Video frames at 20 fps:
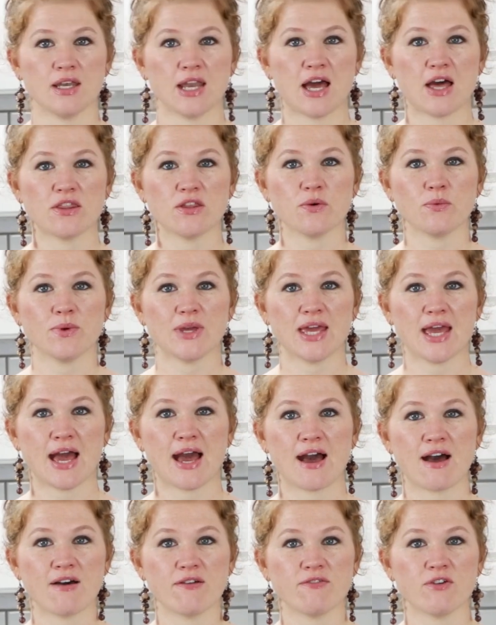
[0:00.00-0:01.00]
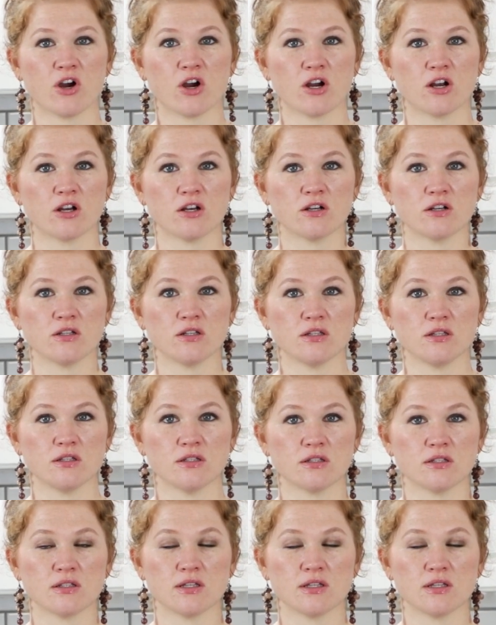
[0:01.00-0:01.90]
Now that we have our